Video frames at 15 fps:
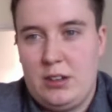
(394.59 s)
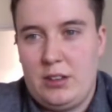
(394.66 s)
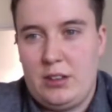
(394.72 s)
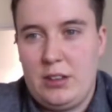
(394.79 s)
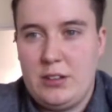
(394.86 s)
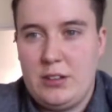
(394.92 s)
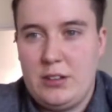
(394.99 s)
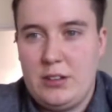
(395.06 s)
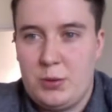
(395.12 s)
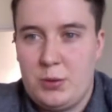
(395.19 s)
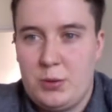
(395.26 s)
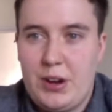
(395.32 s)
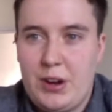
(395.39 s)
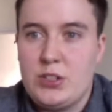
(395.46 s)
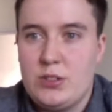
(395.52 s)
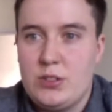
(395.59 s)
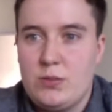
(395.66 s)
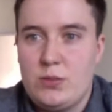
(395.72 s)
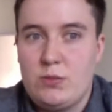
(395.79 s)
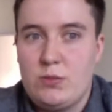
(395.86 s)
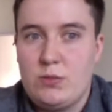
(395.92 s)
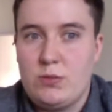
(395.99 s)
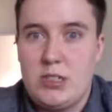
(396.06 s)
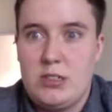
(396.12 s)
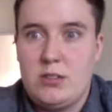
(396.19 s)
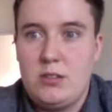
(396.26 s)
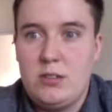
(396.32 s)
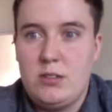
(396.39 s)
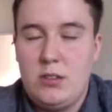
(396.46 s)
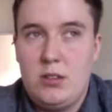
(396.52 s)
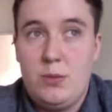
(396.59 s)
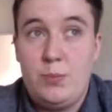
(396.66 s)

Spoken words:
of like inspiration has really